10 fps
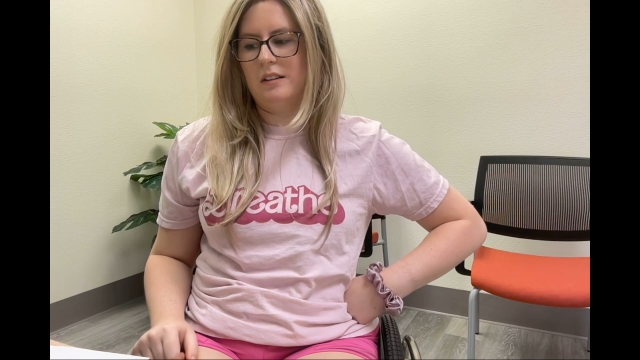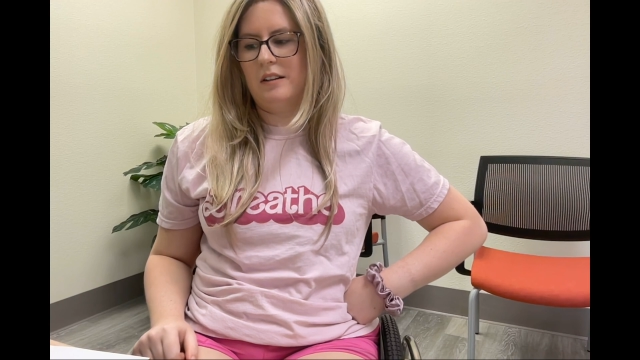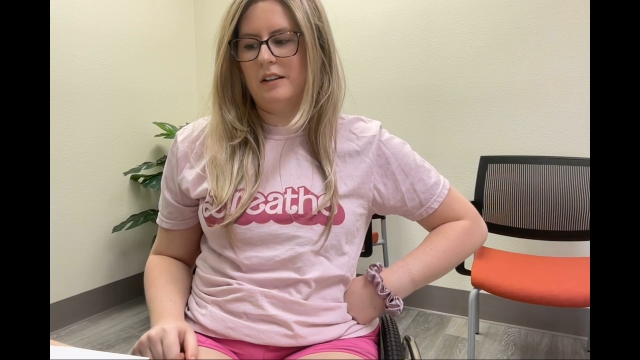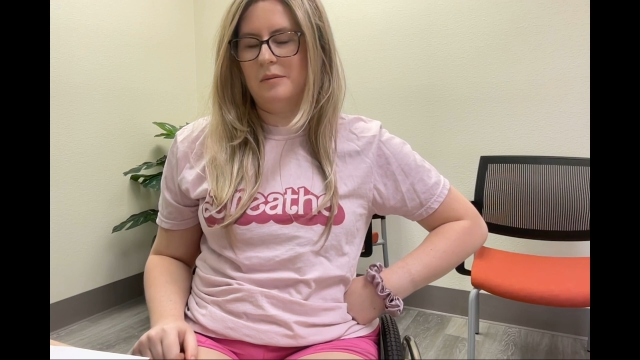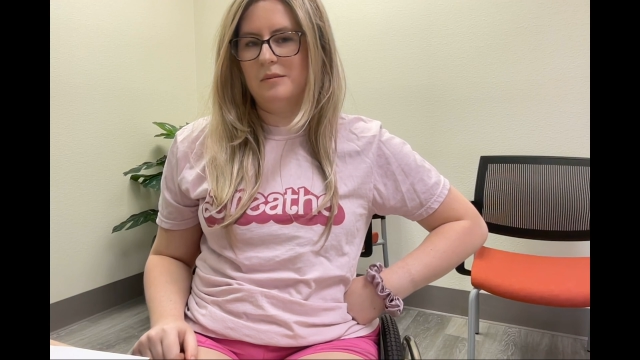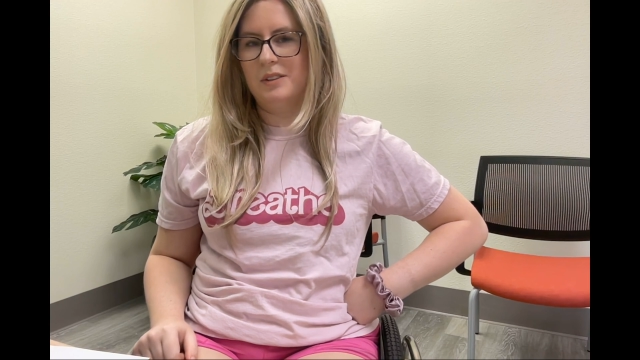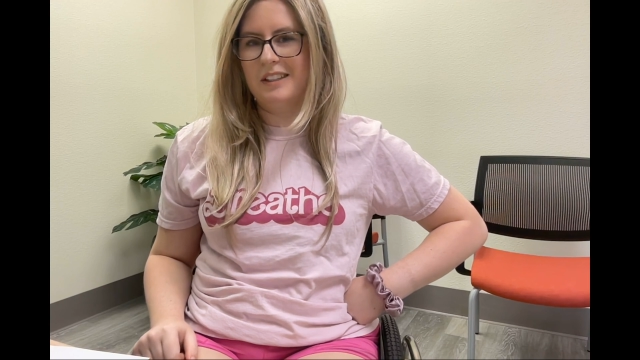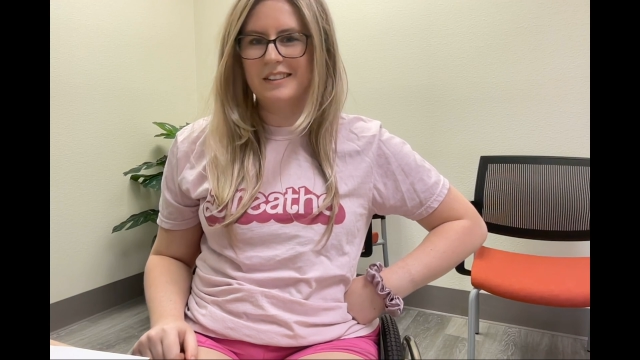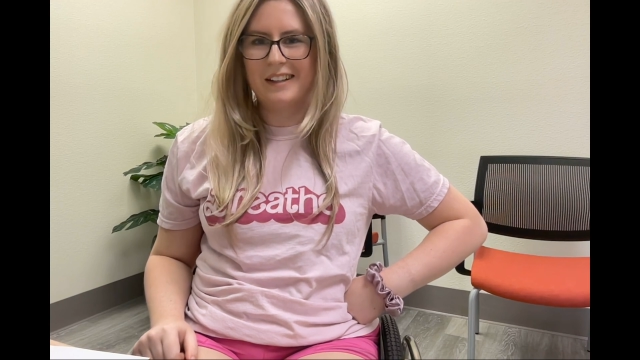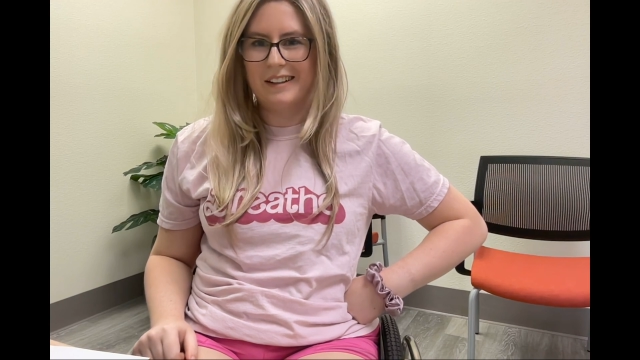and I'm
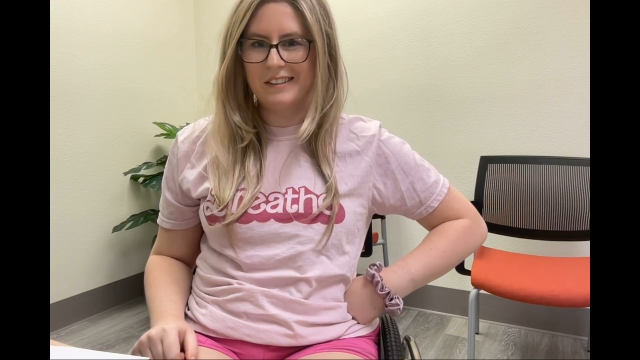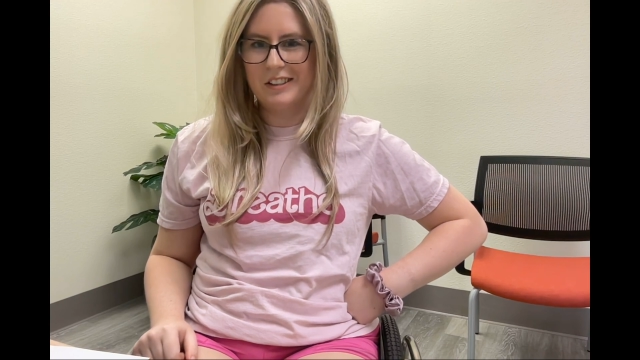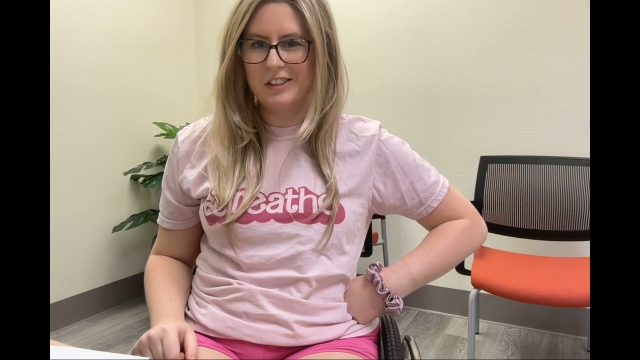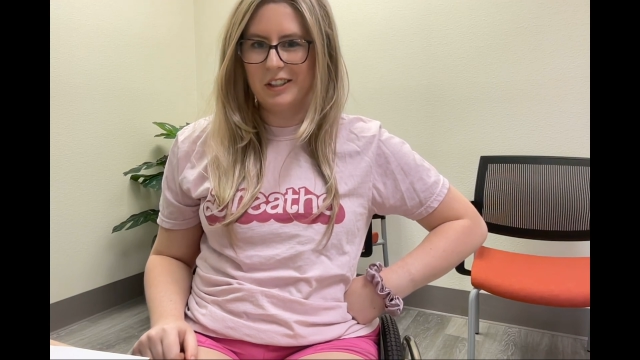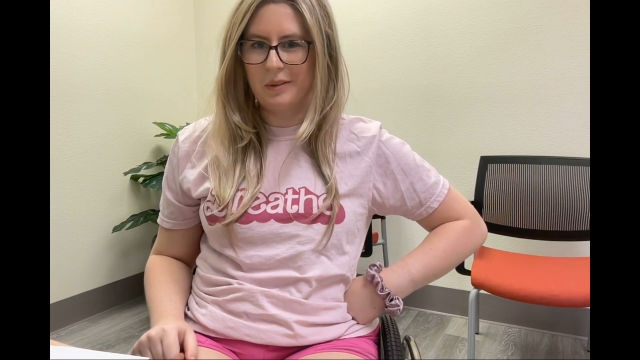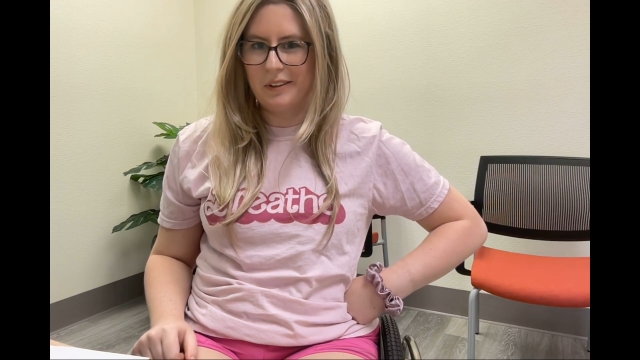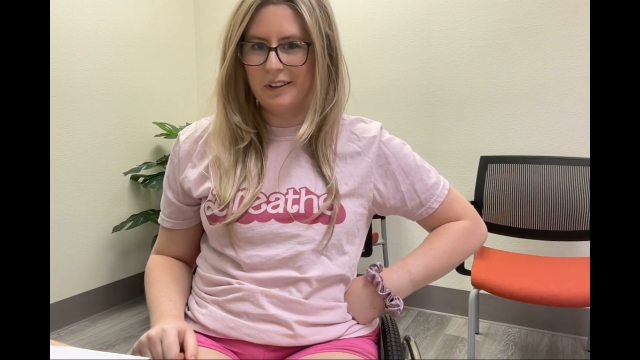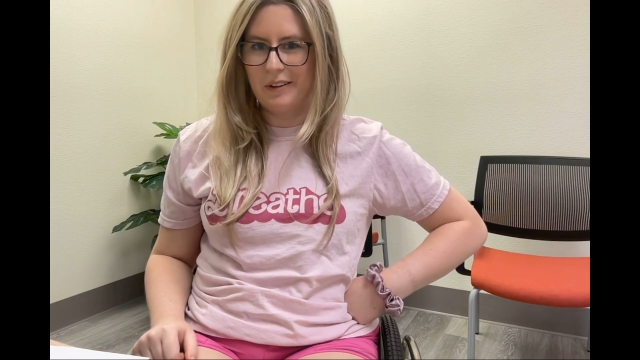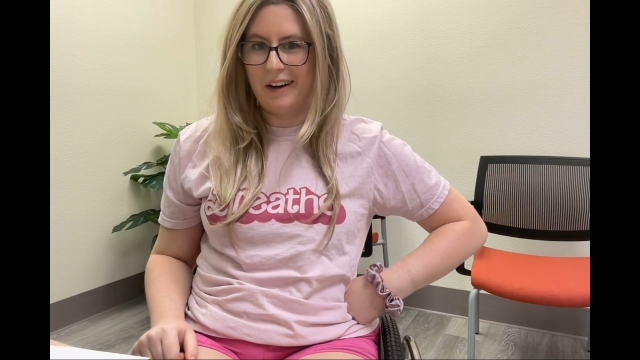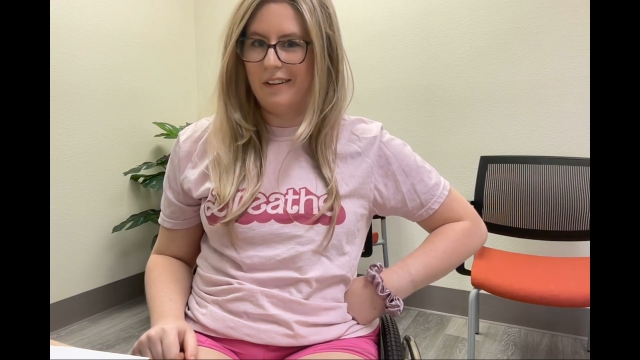excited to share with
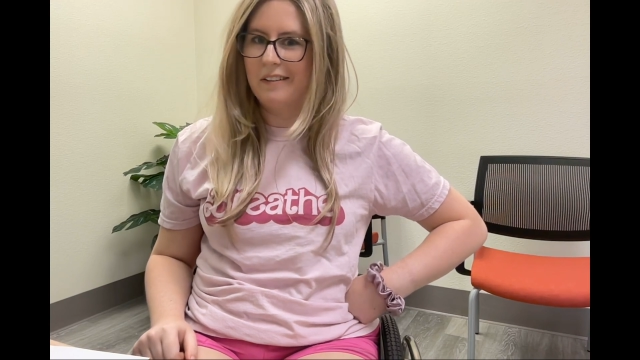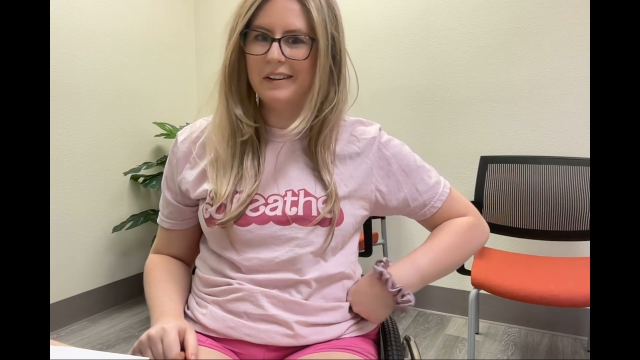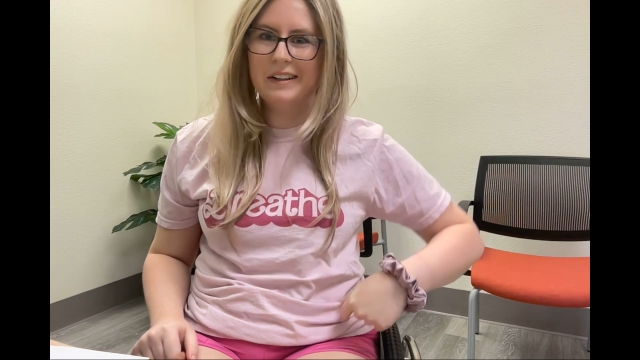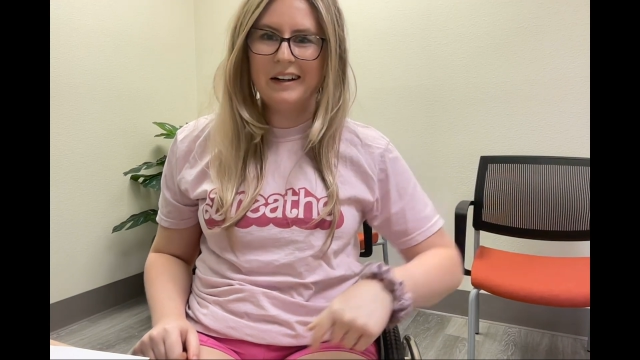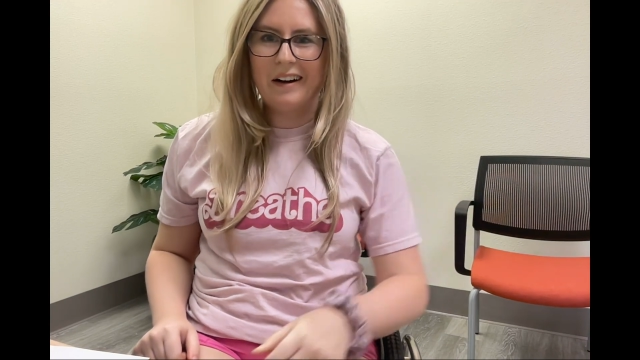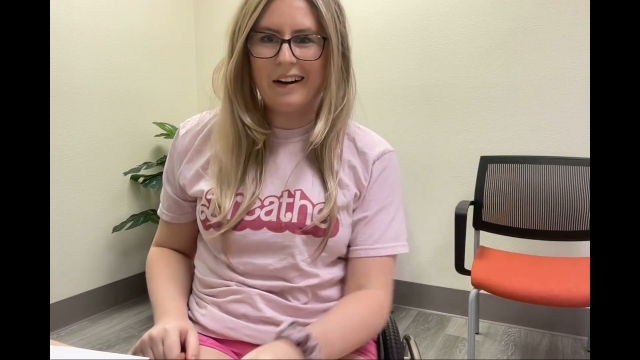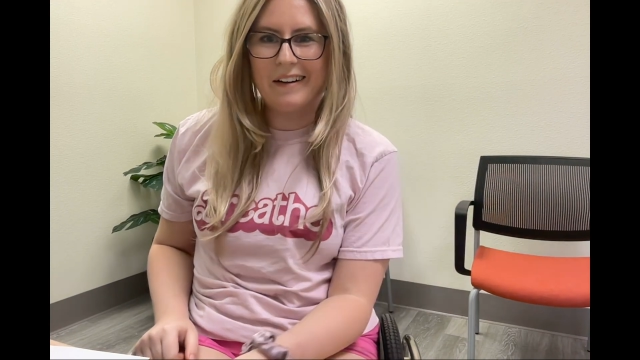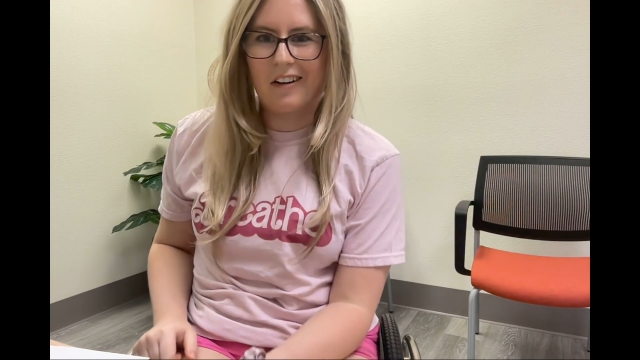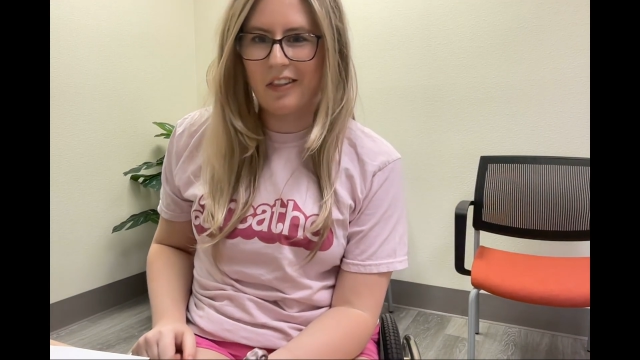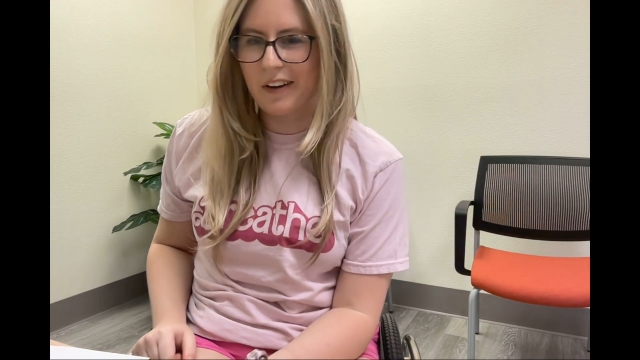you how
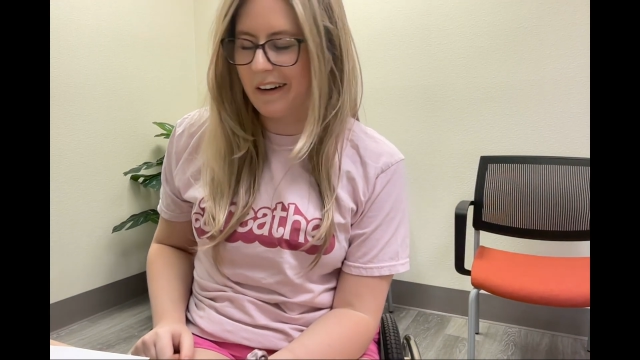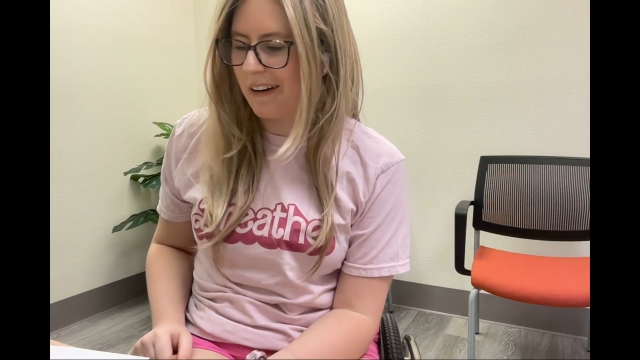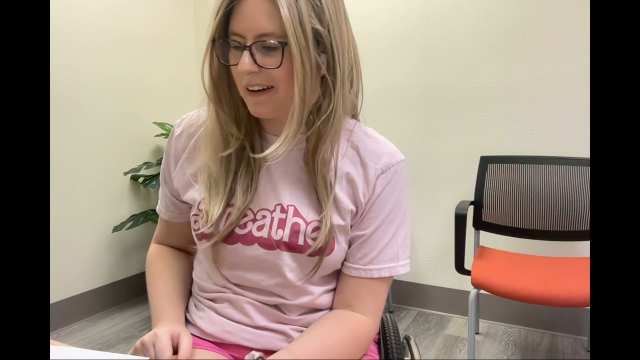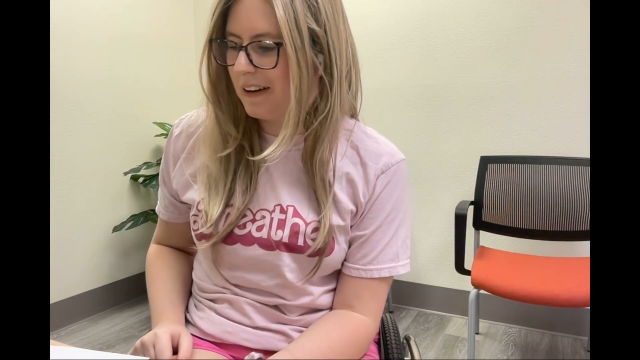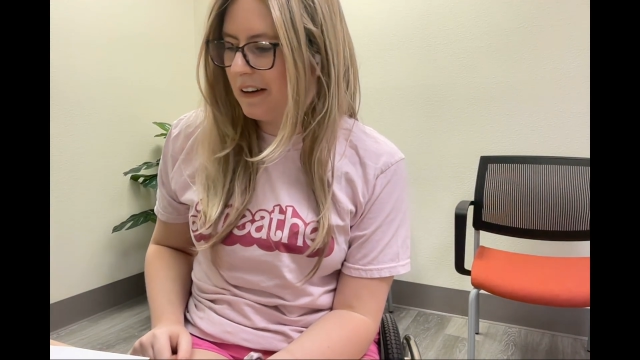I got there.